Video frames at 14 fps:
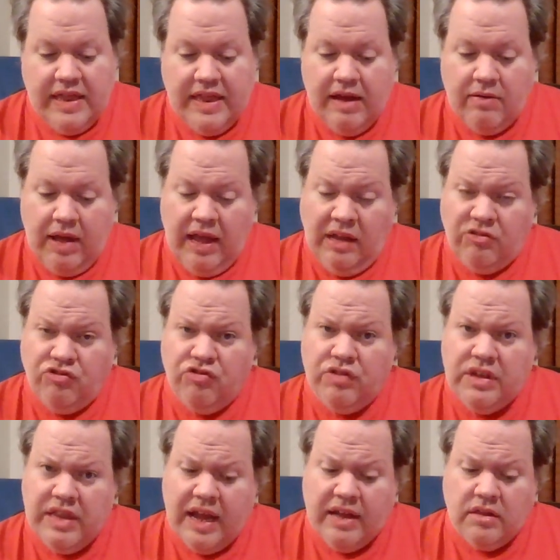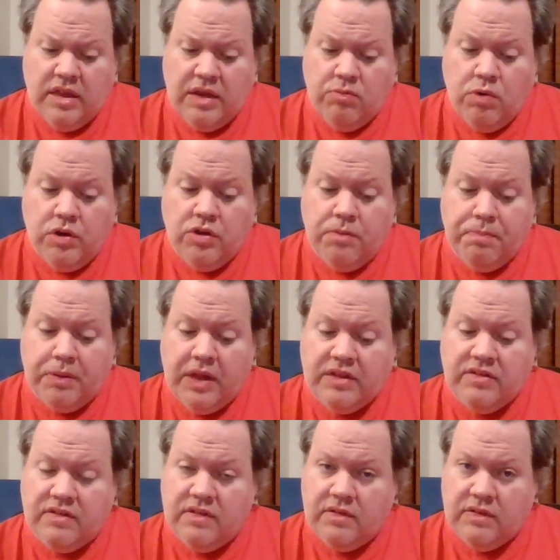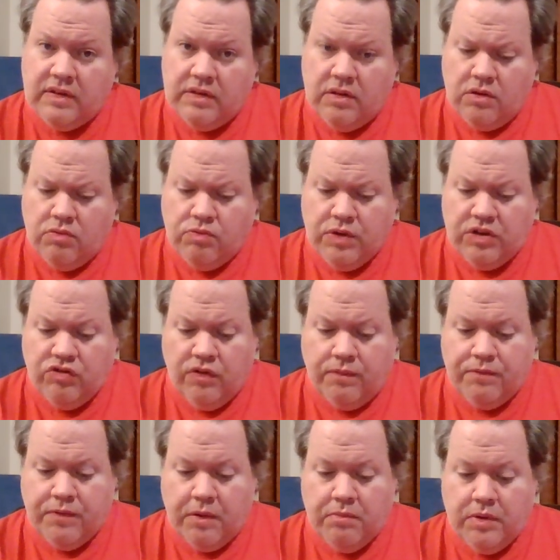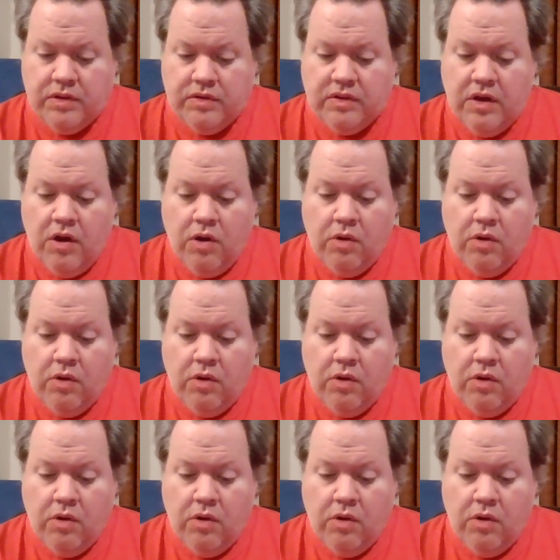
Now, actually, Natalie Wood, who played Susan in the original film, was